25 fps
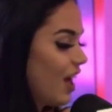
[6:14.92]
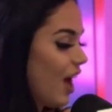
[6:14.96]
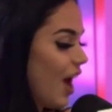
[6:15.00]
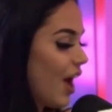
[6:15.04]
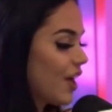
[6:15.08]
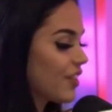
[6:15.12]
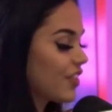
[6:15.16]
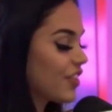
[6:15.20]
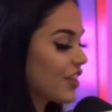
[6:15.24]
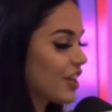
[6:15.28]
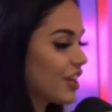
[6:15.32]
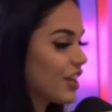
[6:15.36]

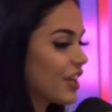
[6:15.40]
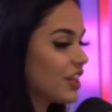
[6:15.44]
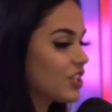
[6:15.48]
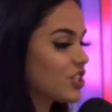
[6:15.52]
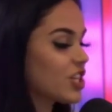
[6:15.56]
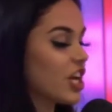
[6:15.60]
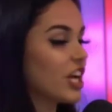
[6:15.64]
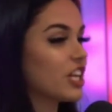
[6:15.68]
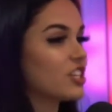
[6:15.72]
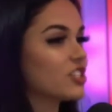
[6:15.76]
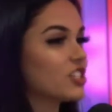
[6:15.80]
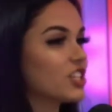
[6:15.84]
I think it
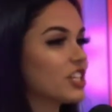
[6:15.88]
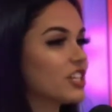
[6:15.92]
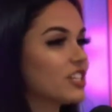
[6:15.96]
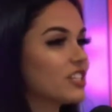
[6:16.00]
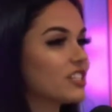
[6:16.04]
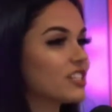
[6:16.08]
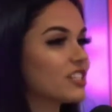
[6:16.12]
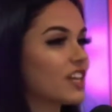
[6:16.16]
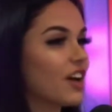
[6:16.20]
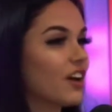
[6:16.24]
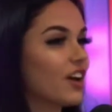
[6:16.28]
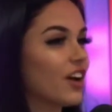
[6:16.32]

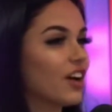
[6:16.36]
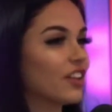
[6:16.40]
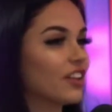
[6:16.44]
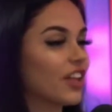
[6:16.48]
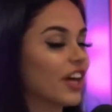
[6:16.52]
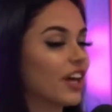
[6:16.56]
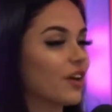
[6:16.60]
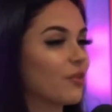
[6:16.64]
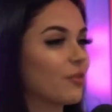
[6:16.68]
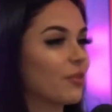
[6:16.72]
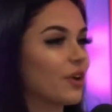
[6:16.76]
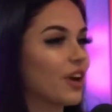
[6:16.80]
changes
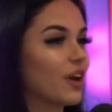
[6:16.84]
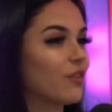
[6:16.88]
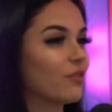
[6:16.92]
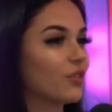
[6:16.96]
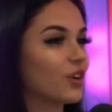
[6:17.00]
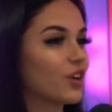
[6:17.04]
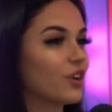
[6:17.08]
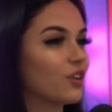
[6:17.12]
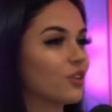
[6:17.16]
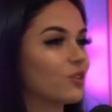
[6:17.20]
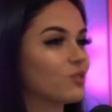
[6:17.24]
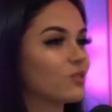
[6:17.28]
like
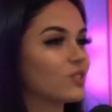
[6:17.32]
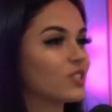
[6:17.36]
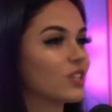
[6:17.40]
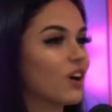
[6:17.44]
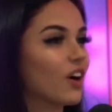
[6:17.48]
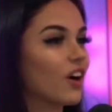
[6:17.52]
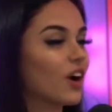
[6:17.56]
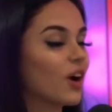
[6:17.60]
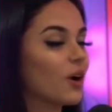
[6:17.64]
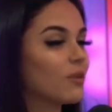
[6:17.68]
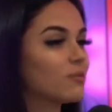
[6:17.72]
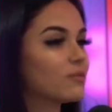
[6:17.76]
whenever a new
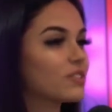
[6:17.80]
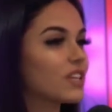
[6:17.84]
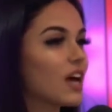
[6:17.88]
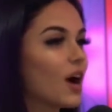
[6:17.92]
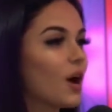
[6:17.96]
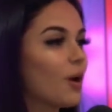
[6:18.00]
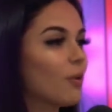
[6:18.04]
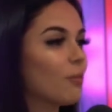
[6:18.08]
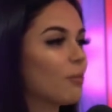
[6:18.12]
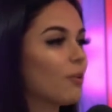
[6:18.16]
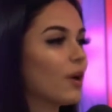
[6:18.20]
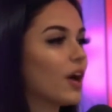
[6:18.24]
song comes
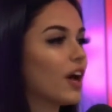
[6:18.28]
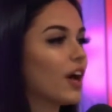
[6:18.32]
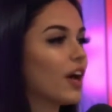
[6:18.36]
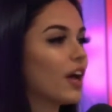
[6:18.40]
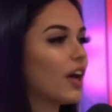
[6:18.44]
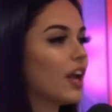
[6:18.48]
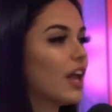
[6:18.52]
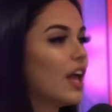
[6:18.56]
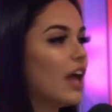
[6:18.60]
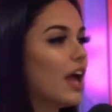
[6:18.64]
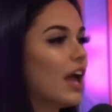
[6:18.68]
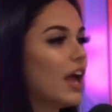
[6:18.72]
out,
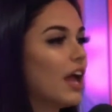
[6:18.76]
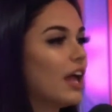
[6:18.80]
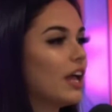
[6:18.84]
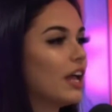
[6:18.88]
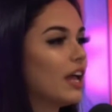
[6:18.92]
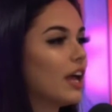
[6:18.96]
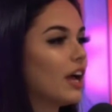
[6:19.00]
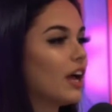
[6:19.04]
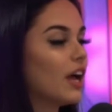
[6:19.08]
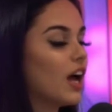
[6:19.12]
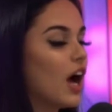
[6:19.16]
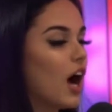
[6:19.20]
but
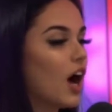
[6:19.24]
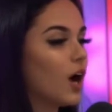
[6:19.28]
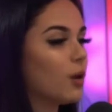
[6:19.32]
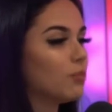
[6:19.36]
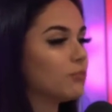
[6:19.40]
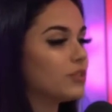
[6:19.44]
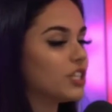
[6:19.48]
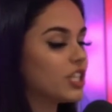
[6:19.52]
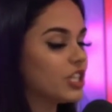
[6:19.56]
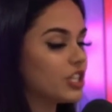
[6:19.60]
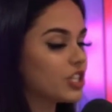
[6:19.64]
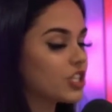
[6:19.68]

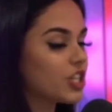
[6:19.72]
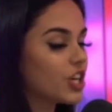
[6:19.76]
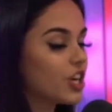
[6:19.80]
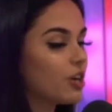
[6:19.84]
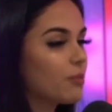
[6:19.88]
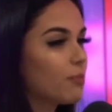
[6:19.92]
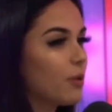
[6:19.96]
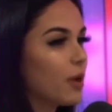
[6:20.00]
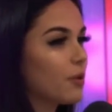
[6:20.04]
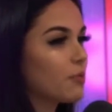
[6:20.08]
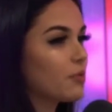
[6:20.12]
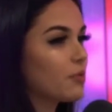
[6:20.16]
T-Shirt by